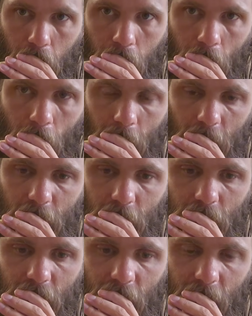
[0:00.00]
Chord turn
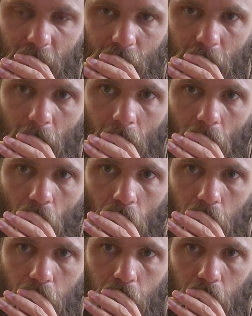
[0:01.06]
to left.
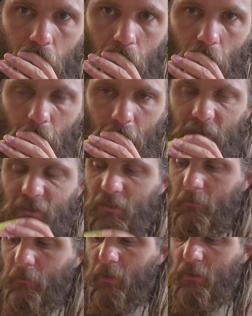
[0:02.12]

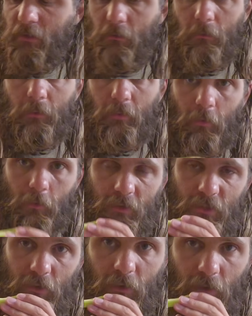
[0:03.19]
Except mine's a little bit broken,
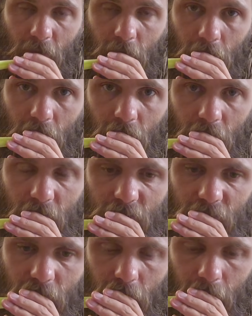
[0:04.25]
so you can hear
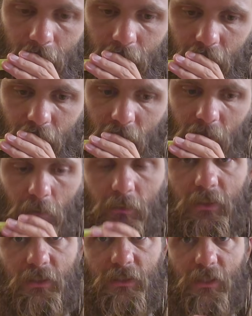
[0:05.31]
that you know, it
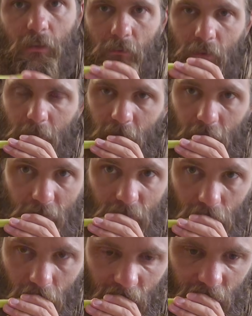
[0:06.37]
doesn't sound completely in
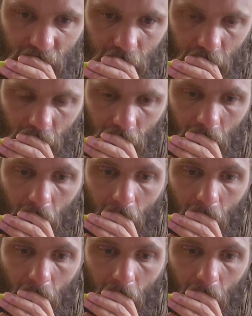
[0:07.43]
tune like it did before.